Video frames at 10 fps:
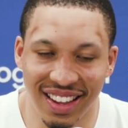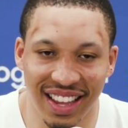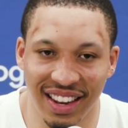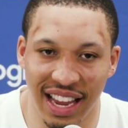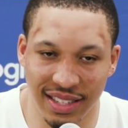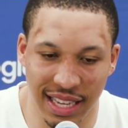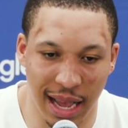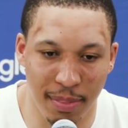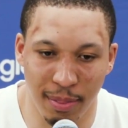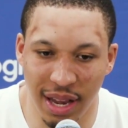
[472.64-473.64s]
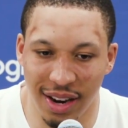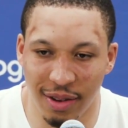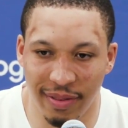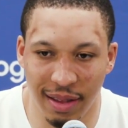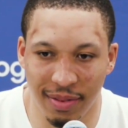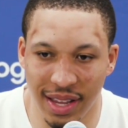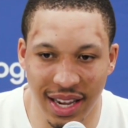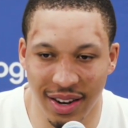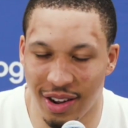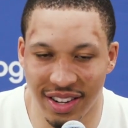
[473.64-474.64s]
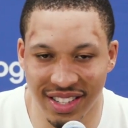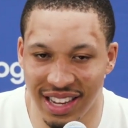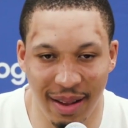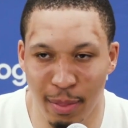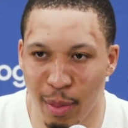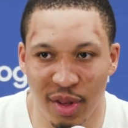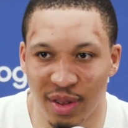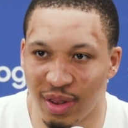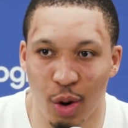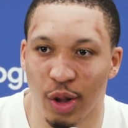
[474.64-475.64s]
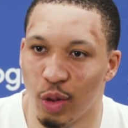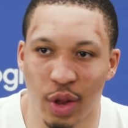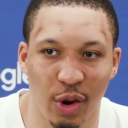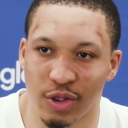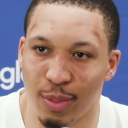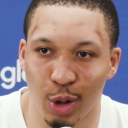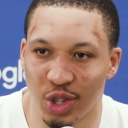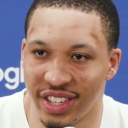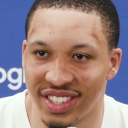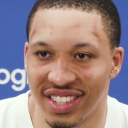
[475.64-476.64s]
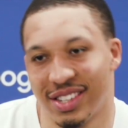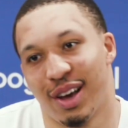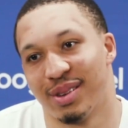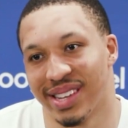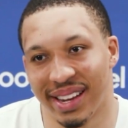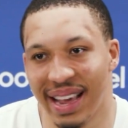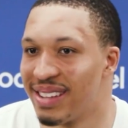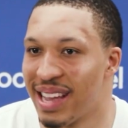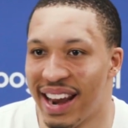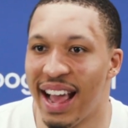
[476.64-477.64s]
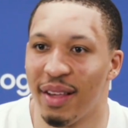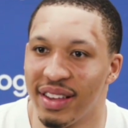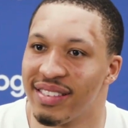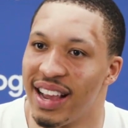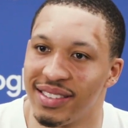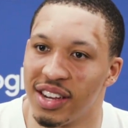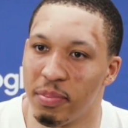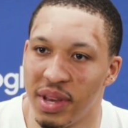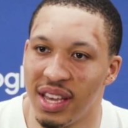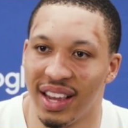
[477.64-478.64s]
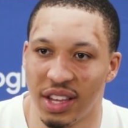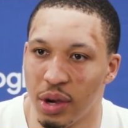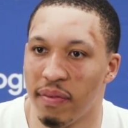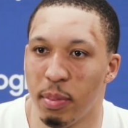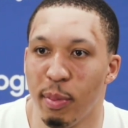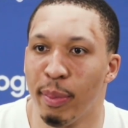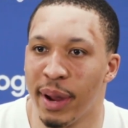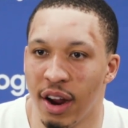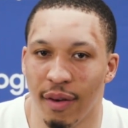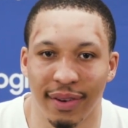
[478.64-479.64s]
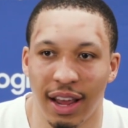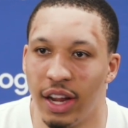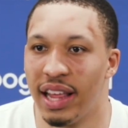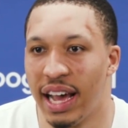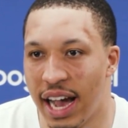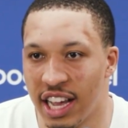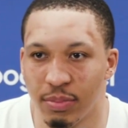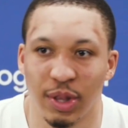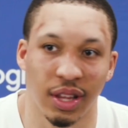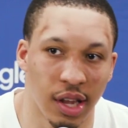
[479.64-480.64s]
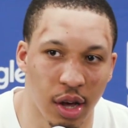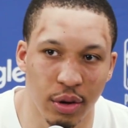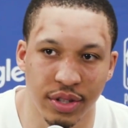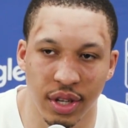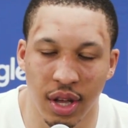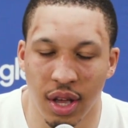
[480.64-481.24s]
getting that stop and block on Van Vliet and all this. I remember going through those emotions. So I was like, that's kind of how this night's going to be. Like, you have to be prepared for not only the highs, but the lows.